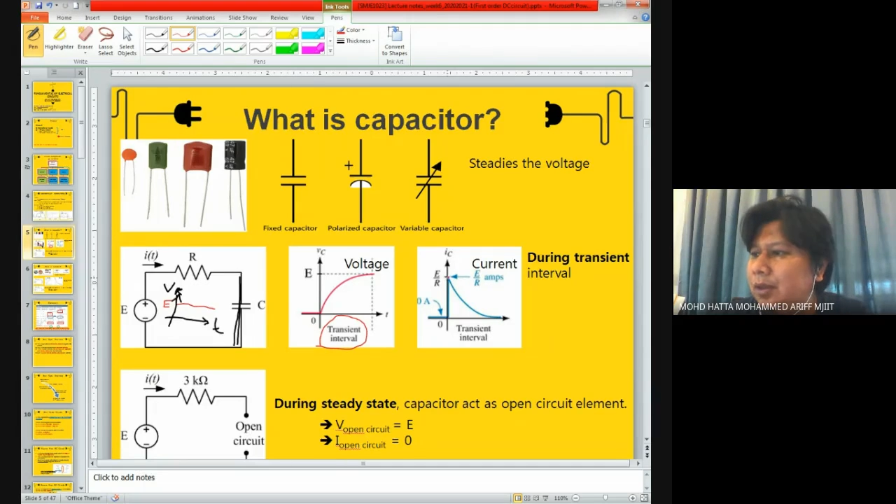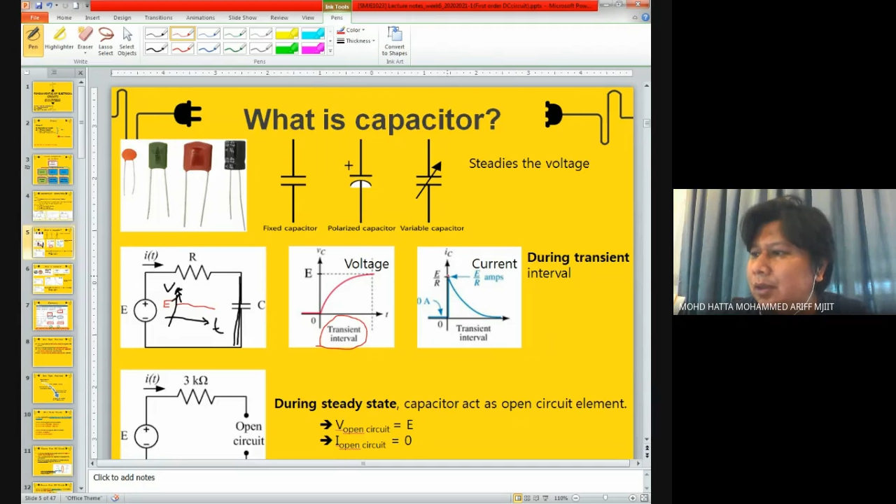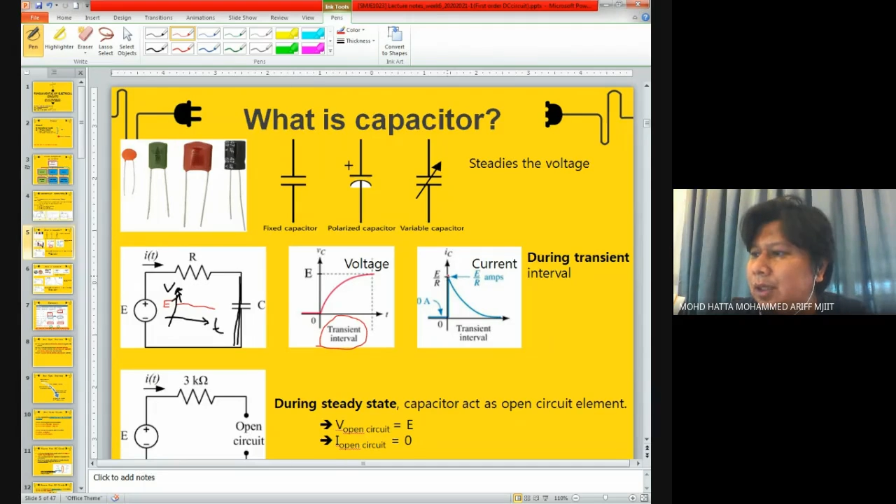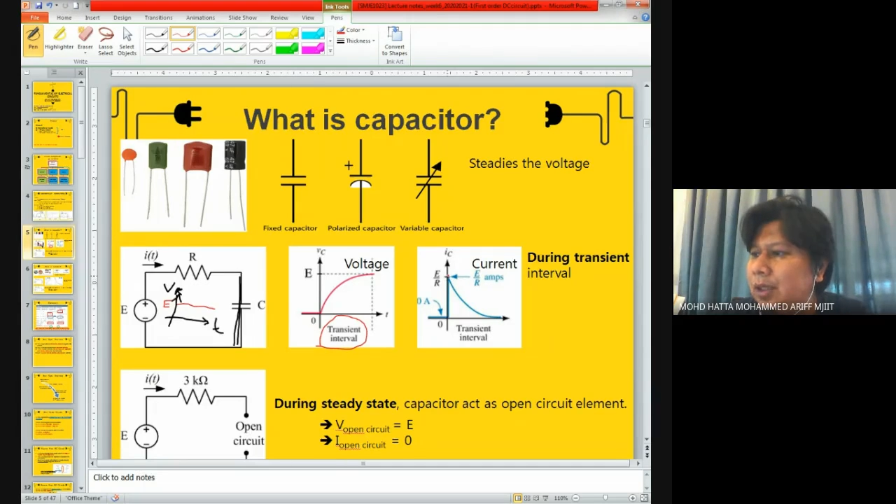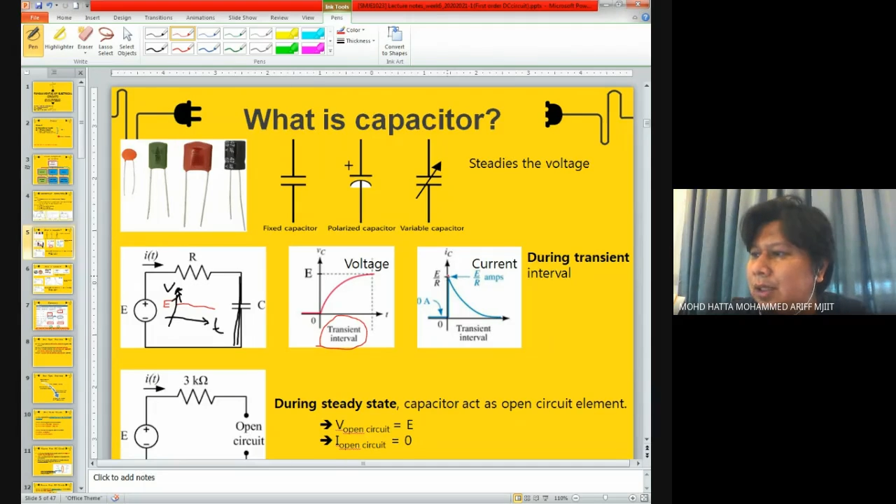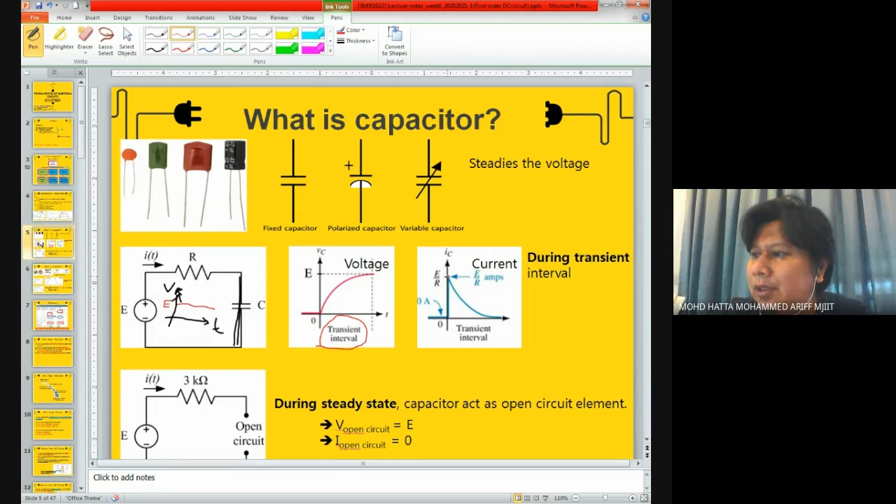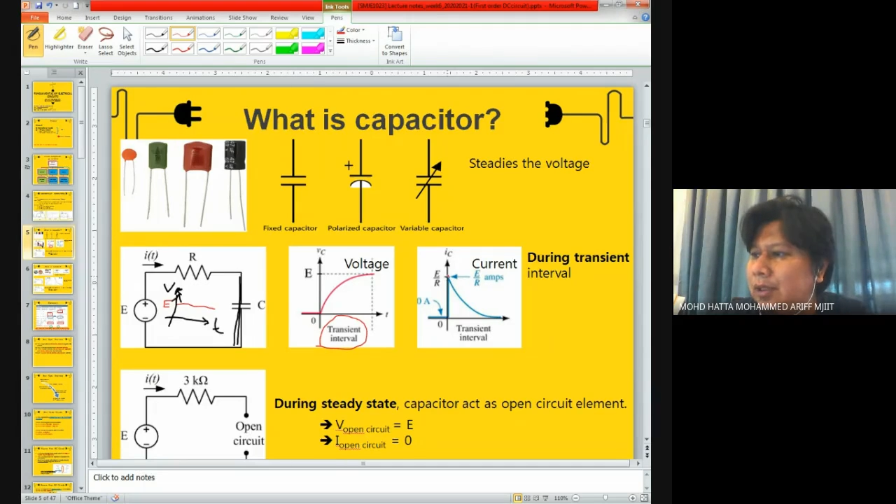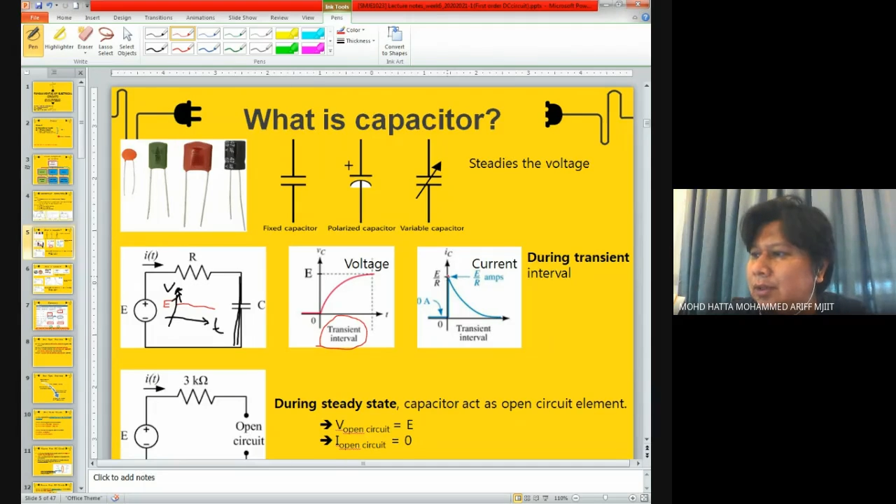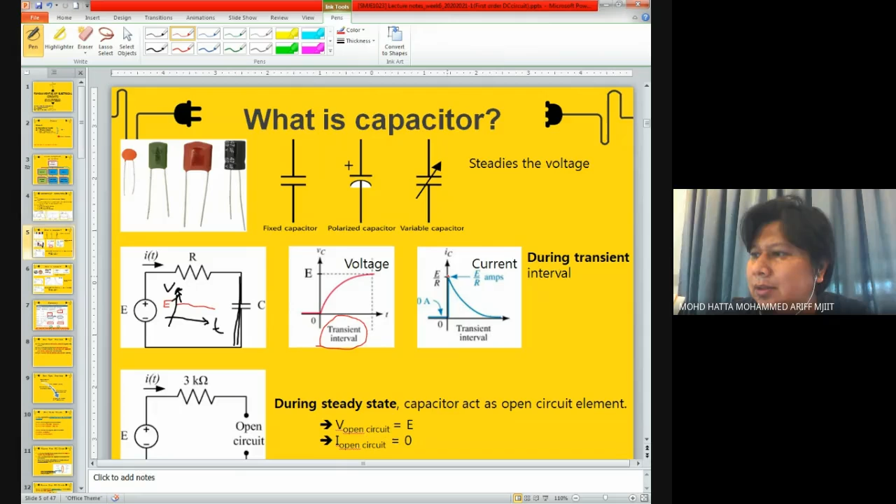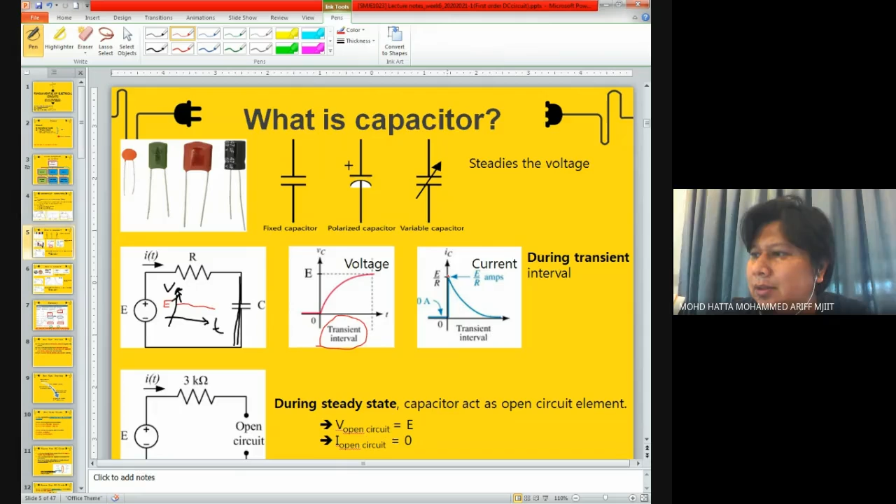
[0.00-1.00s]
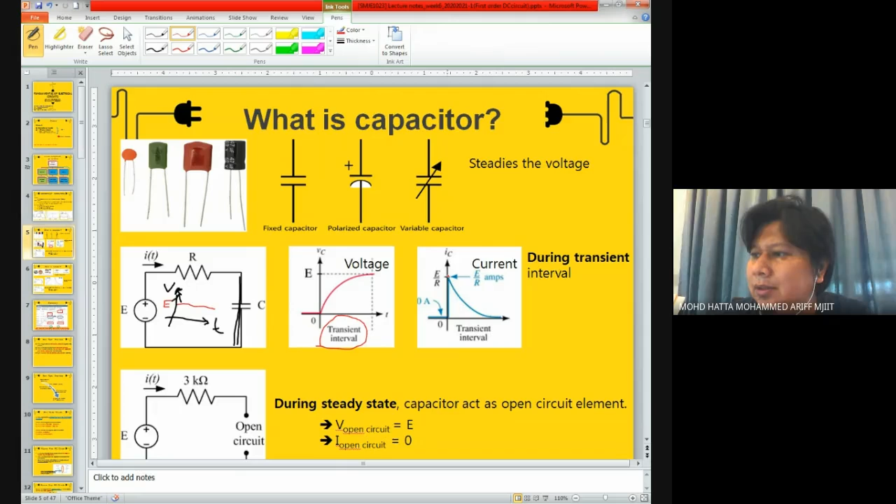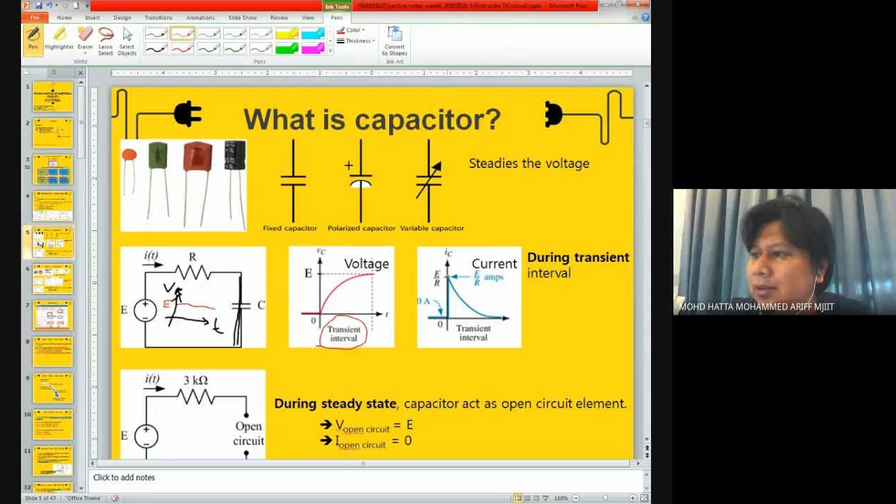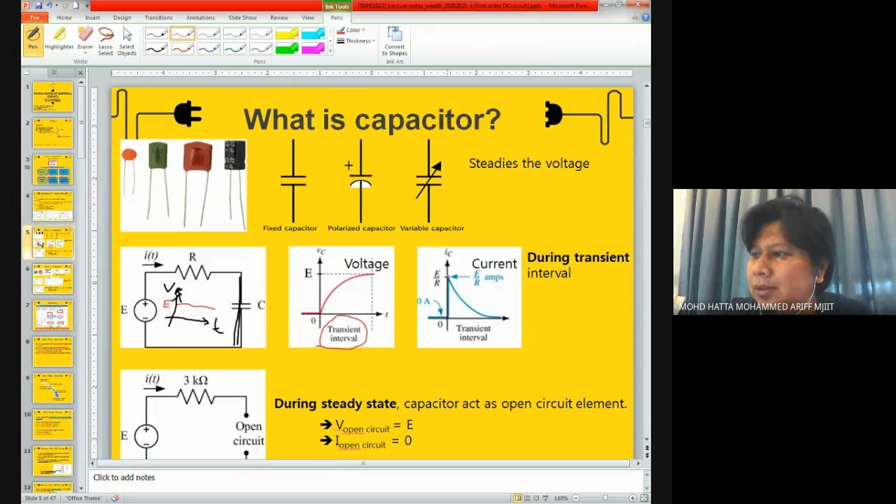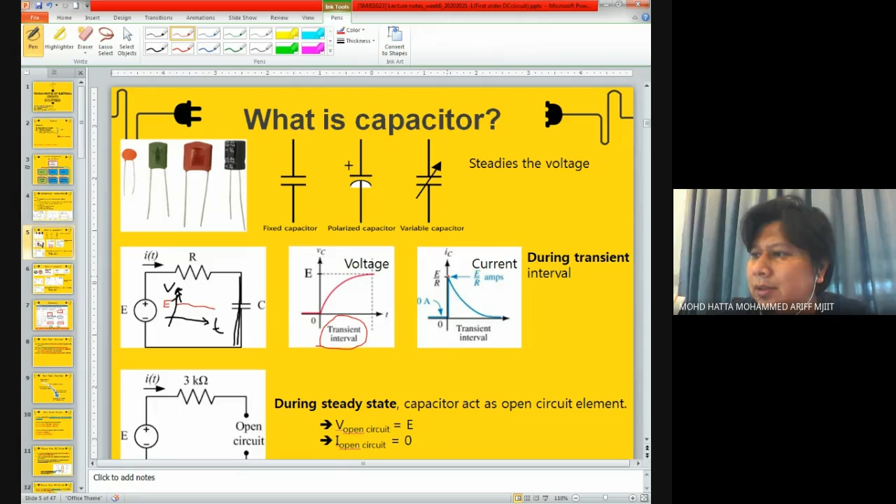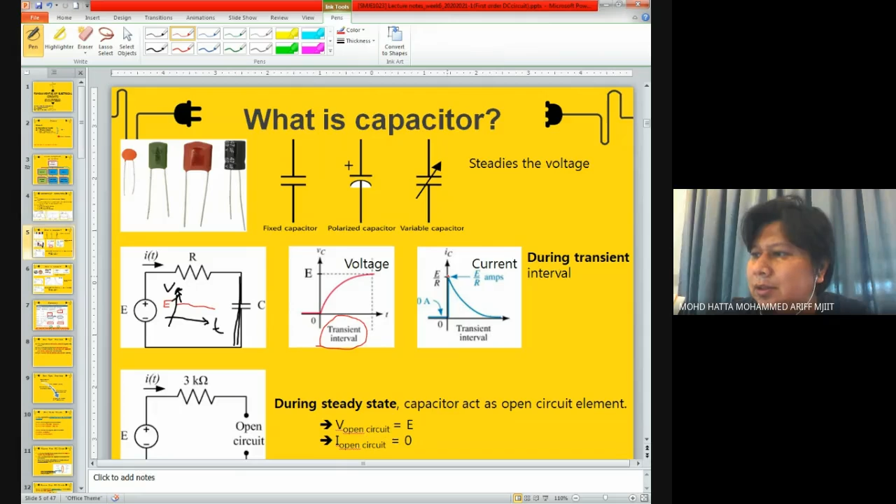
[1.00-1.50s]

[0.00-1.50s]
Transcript: current is